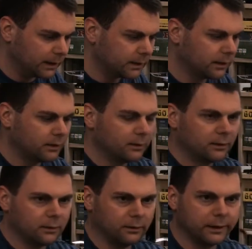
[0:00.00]
But
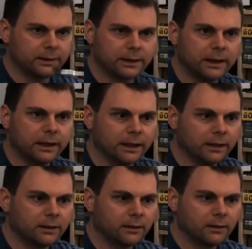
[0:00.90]
this
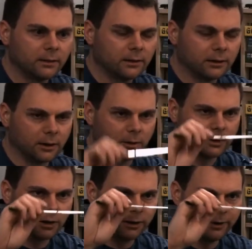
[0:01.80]
key
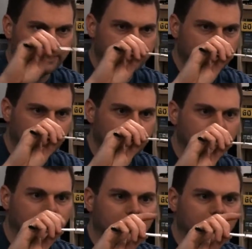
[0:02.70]
goes on this key.